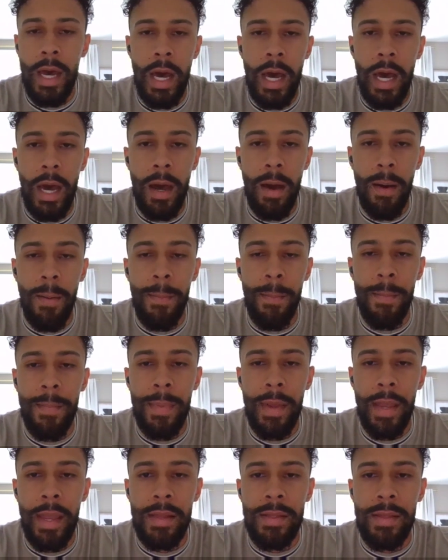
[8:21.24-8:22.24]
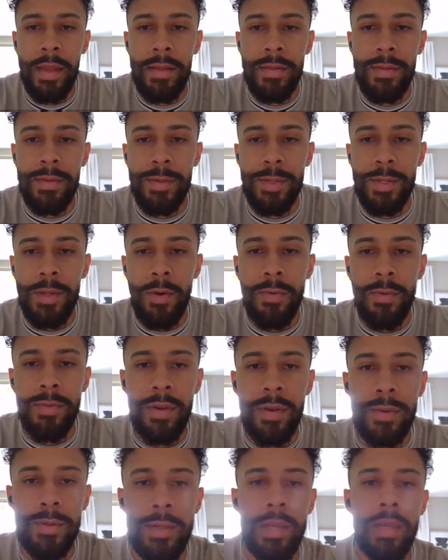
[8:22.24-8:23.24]
And so
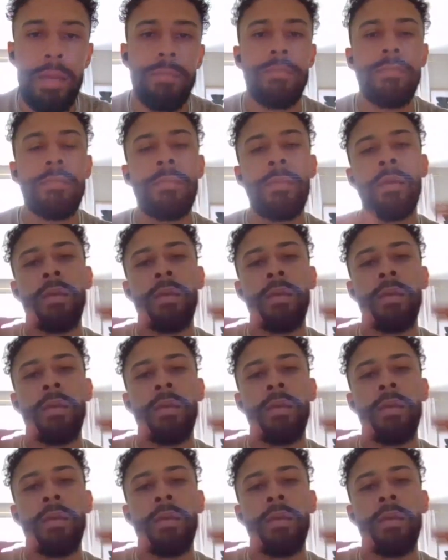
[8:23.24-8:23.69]
it